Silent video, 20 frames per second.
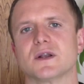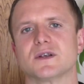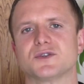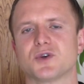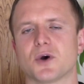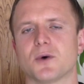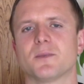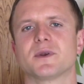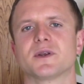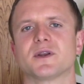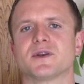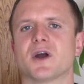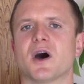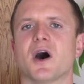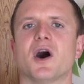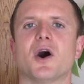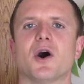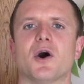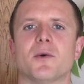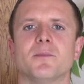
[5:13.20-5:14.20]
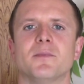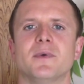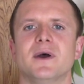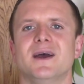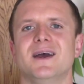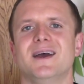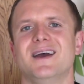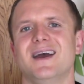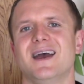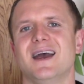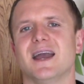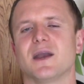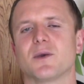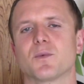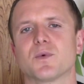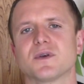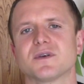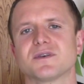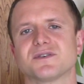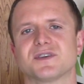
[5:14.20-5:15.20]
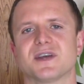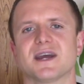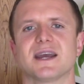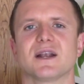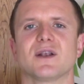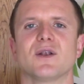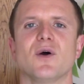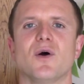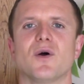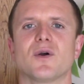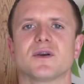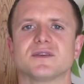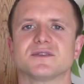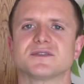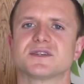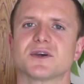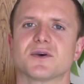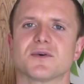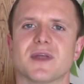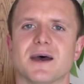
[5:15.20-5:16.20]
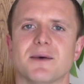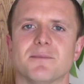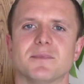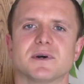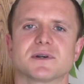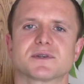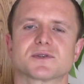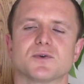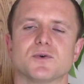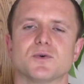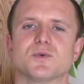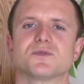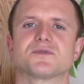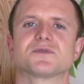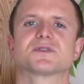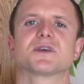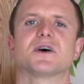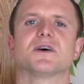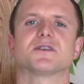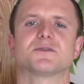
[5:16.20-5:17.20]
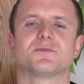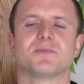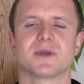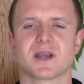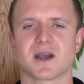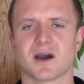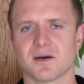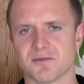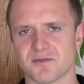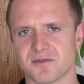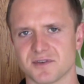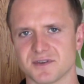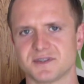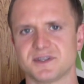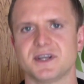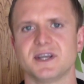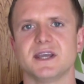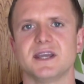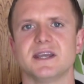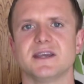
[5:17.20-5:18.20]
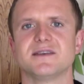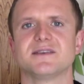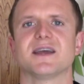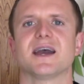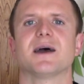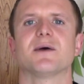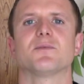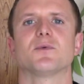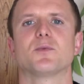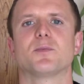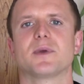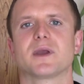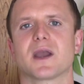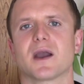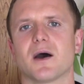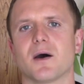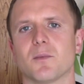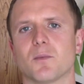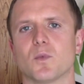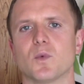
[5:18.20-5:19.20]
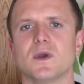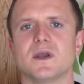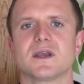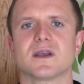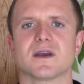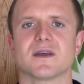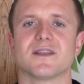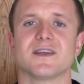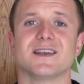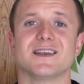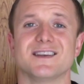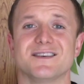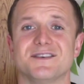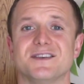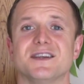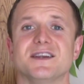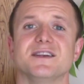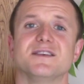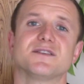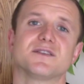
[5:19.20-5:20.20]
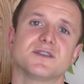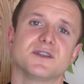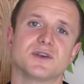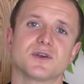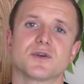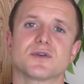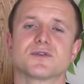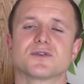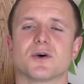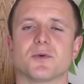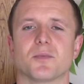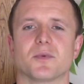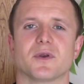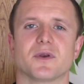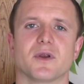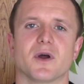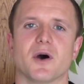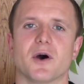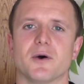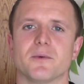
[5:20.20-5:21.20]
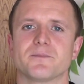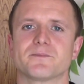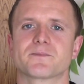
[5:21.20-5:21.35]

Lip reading: dominant arm, it wouldn't take long until that muscle would start to become fatigued and would become weaker than indeed the non-dominant arm.